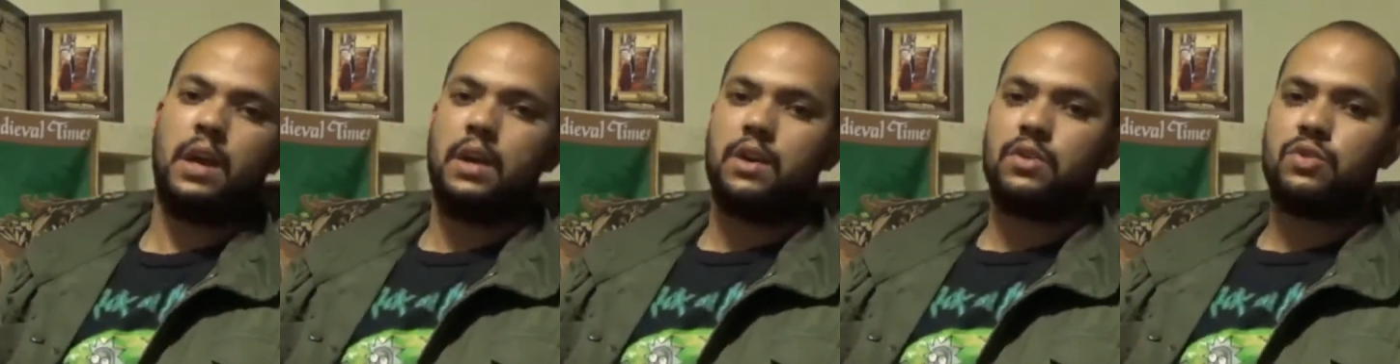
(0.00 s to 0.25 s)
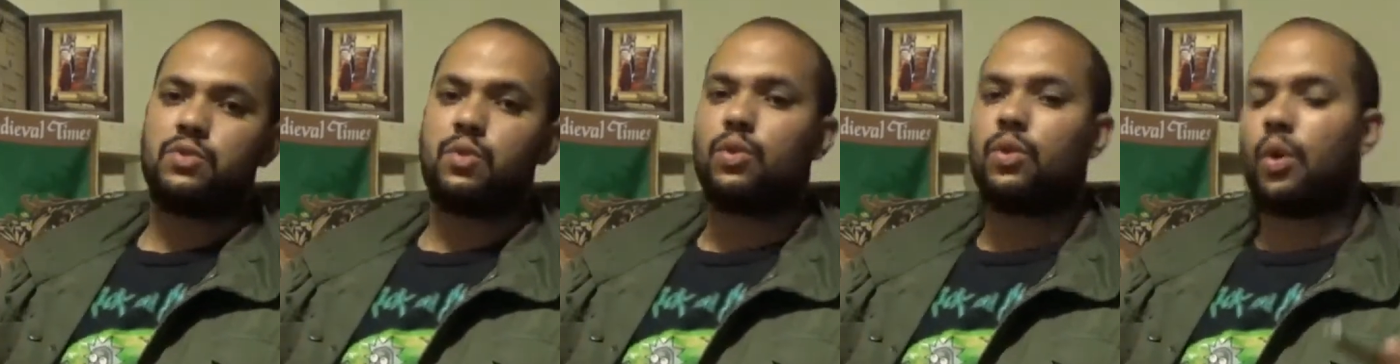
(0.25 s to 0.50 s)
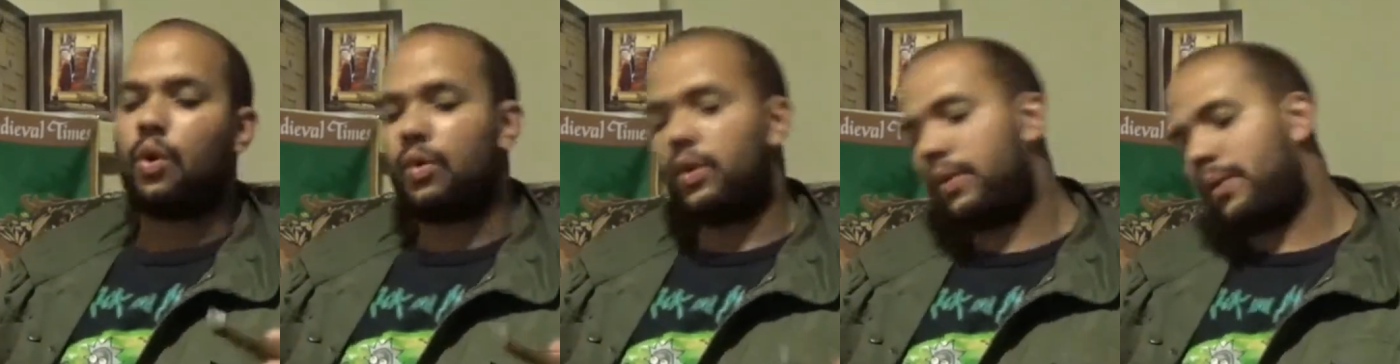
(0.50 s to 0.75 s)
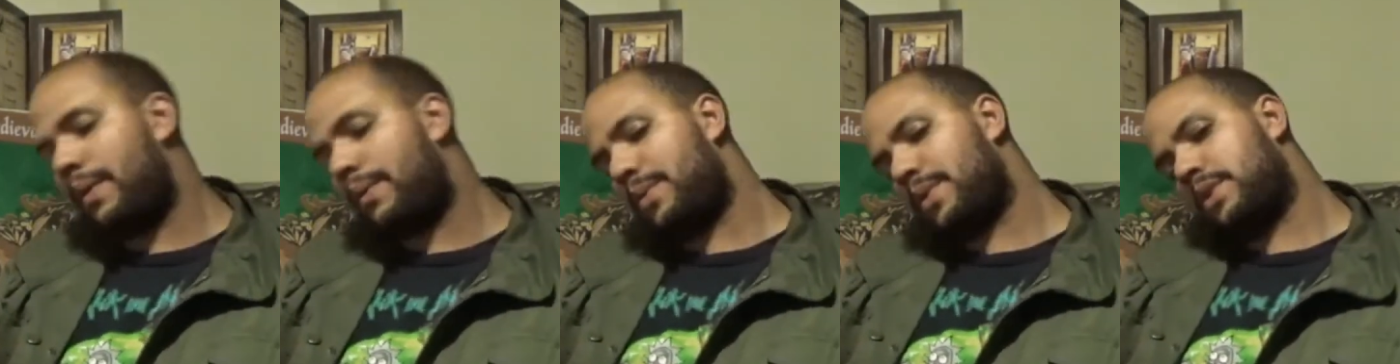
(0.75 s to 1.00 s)
So the only
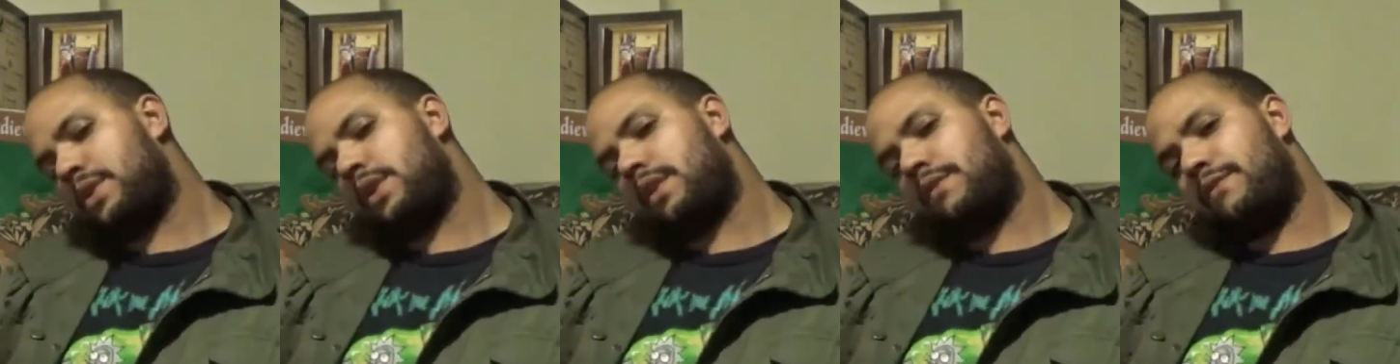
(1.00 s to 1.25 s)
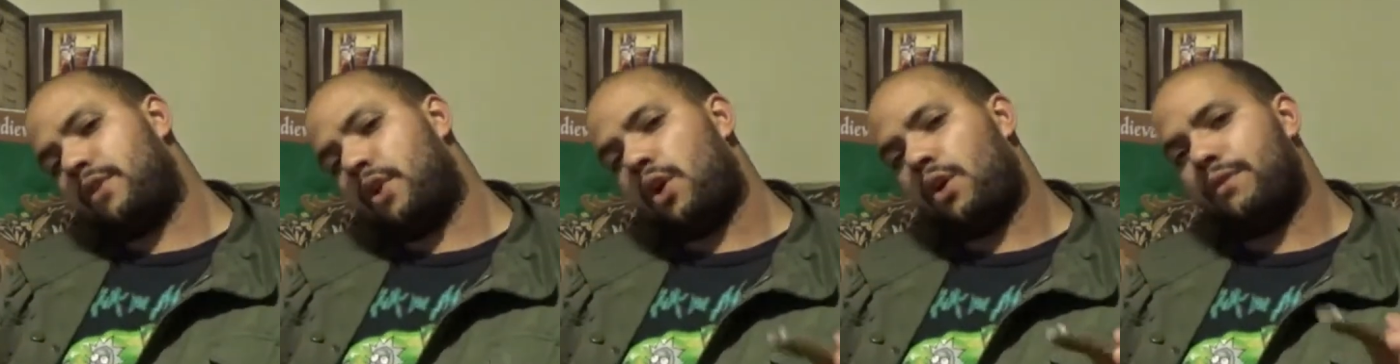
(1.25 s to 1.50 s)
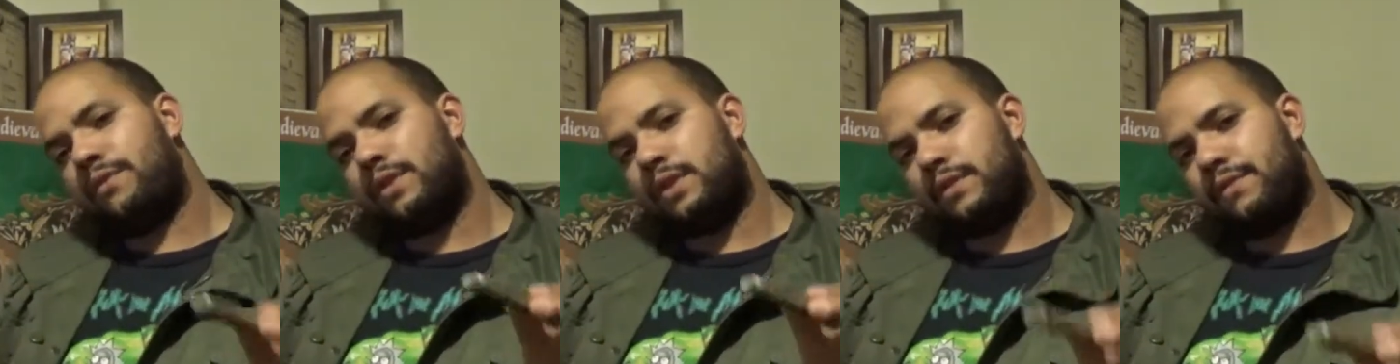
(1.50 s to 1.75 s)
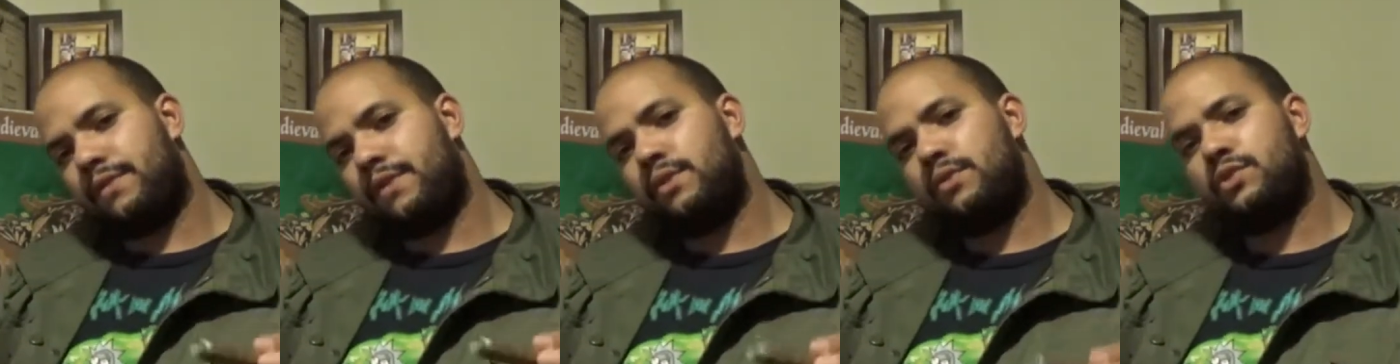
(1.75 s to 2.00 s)
way we're going to evolve in the
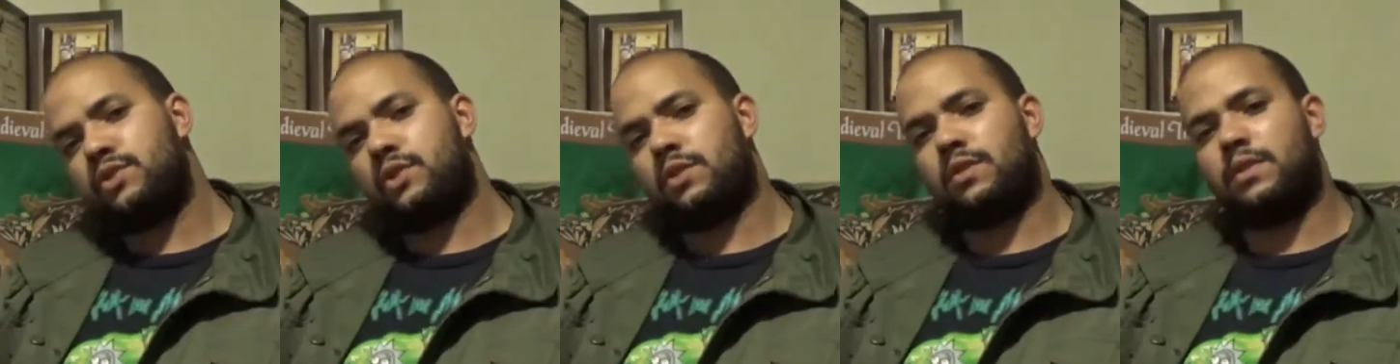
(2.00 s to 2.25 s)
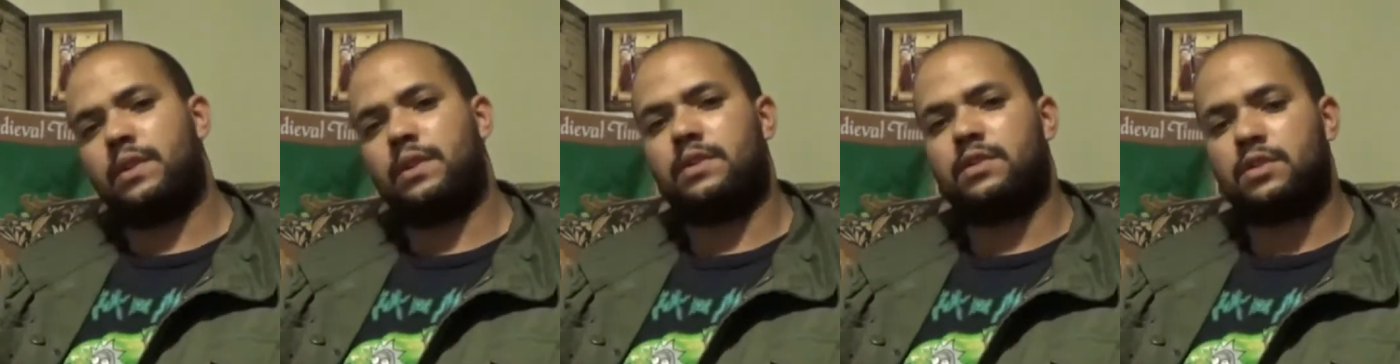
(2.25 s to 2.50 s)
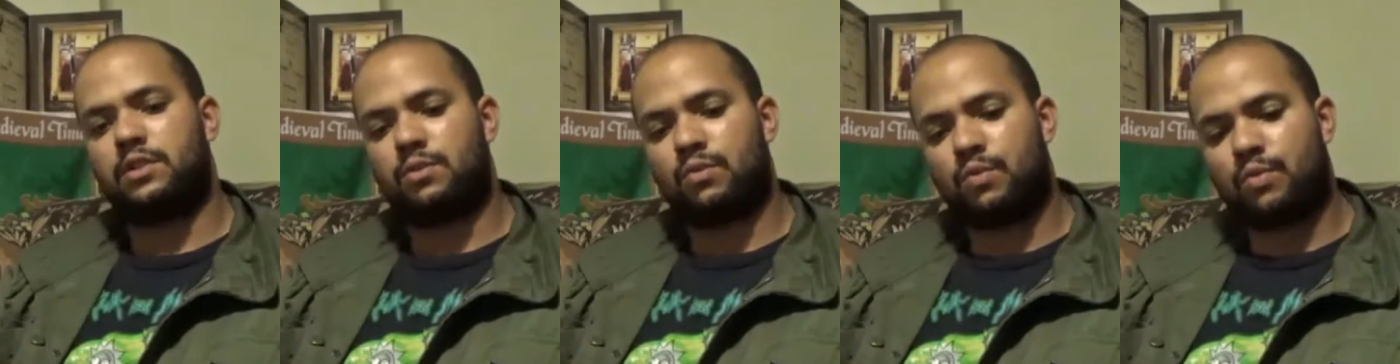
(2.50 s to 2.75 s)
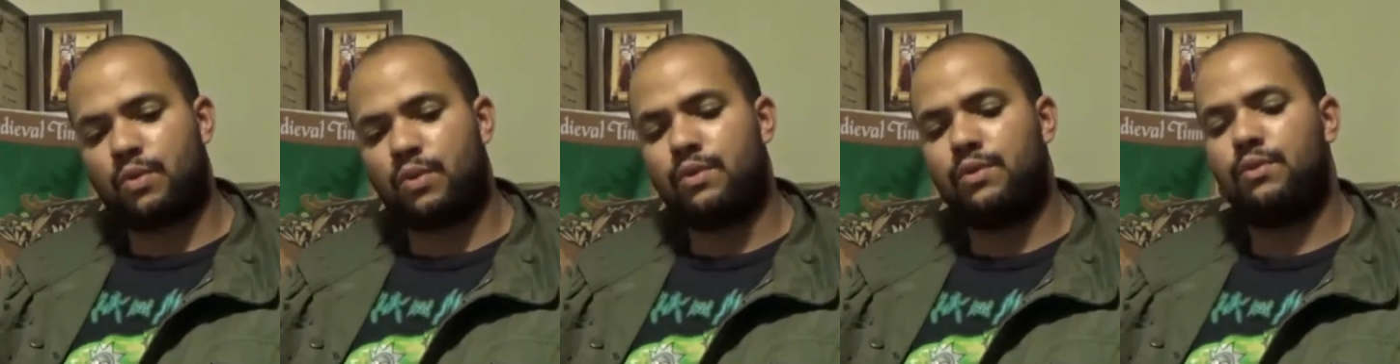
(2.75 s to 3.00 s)
future is
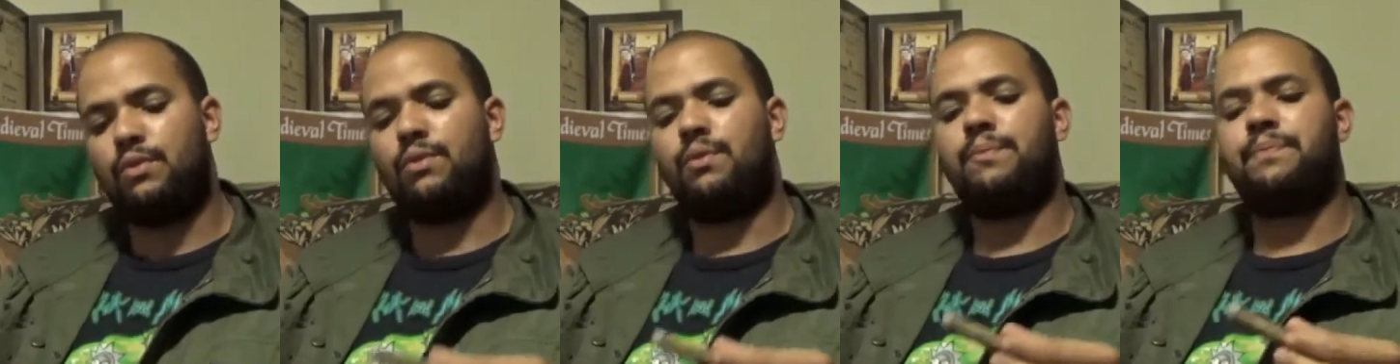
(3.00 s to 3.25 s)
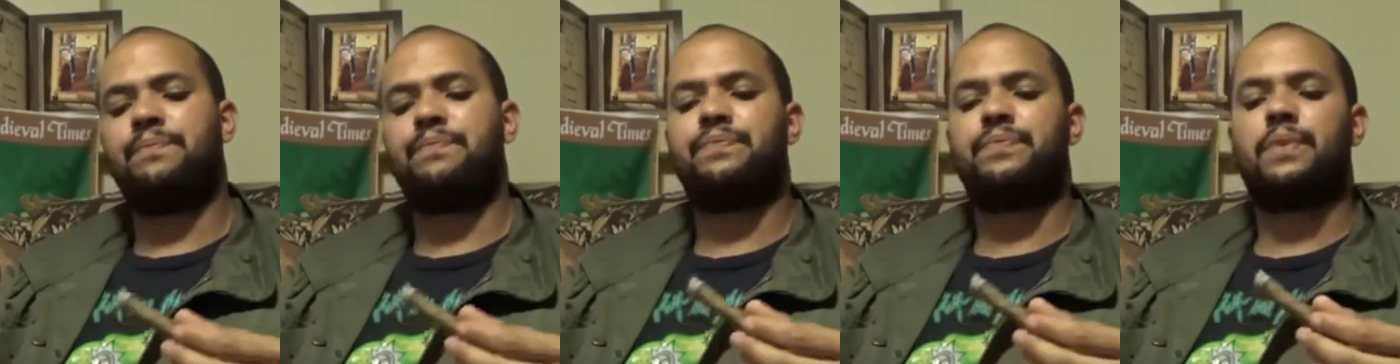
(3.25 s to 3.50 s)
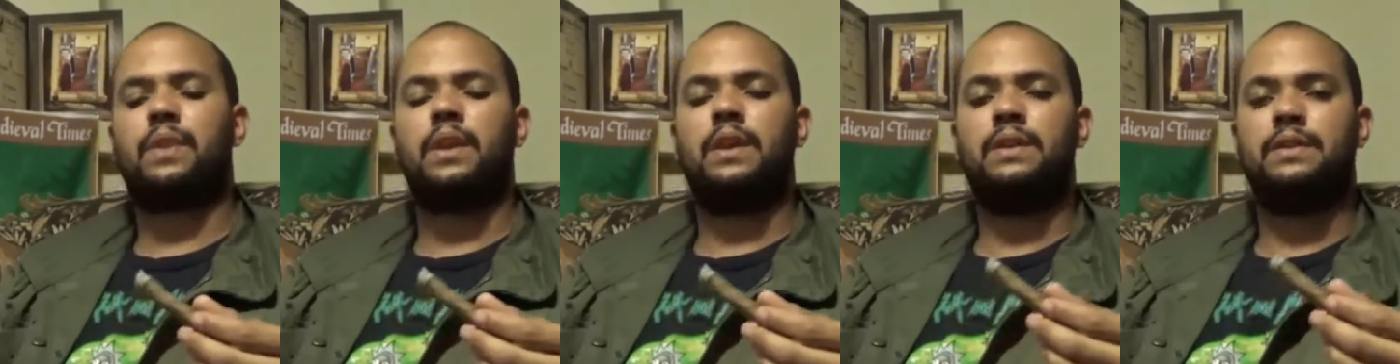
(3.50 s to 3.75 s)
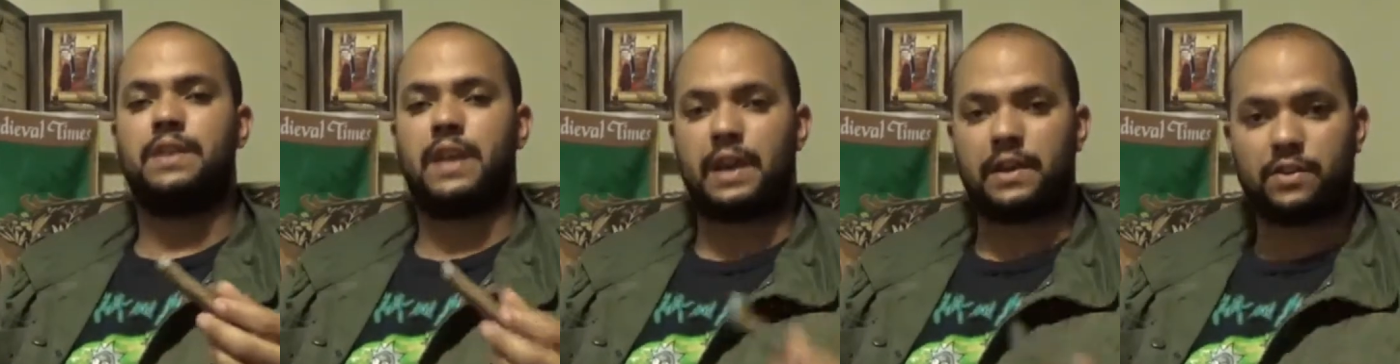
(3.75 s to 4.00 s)
through
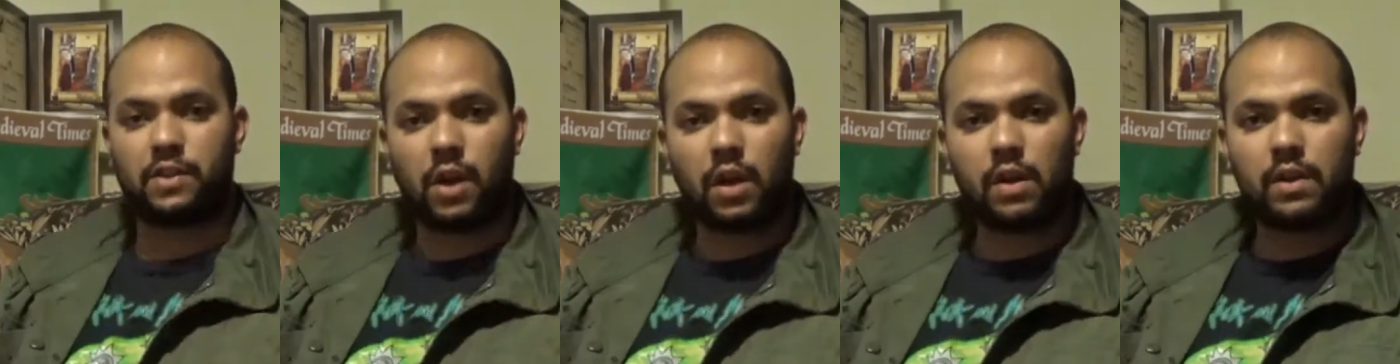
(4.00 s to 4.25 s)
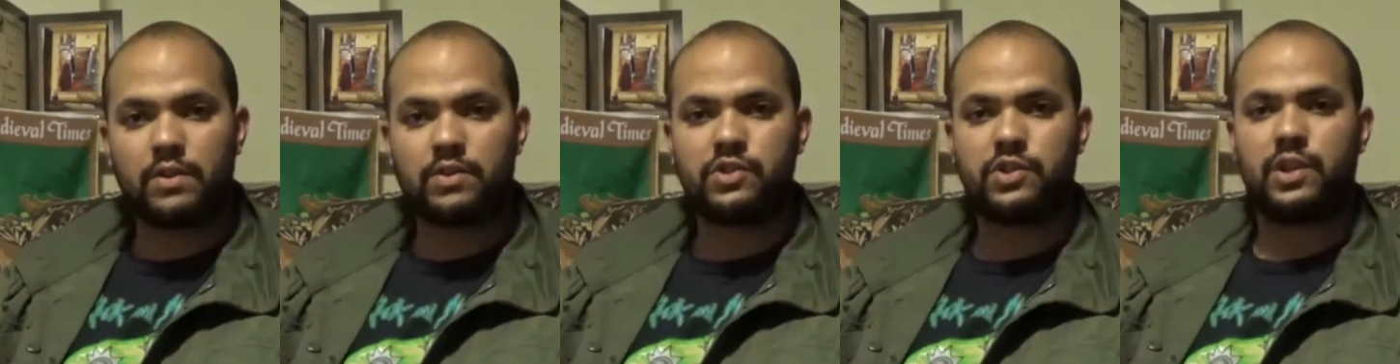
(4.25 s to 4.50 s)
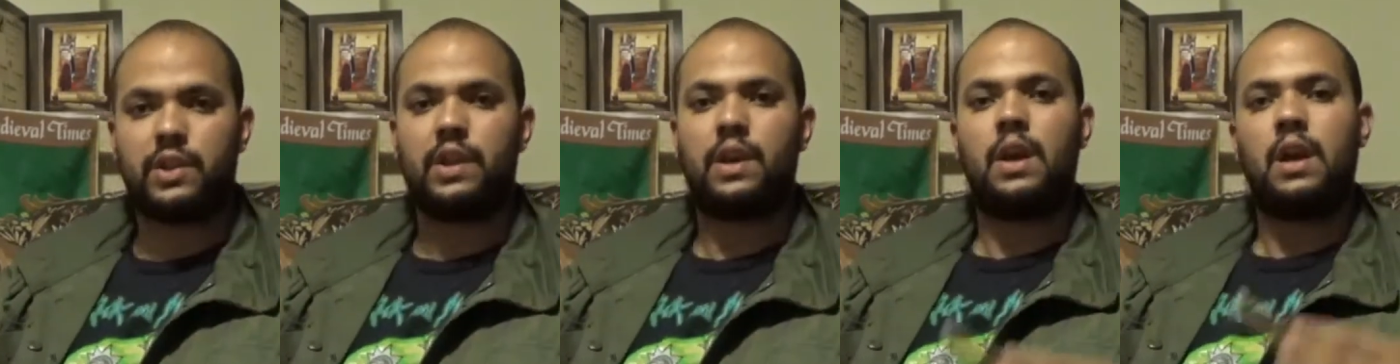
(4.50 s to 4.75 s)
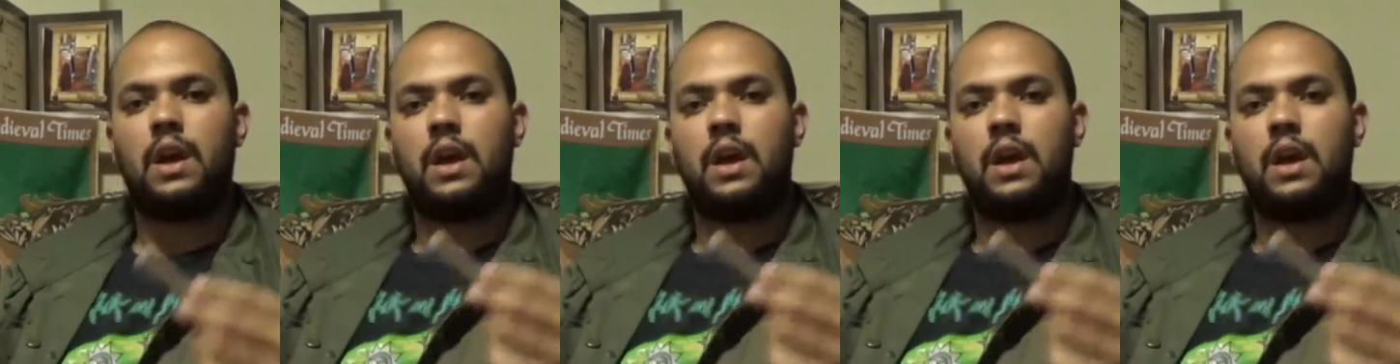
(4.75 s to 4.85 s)
technology,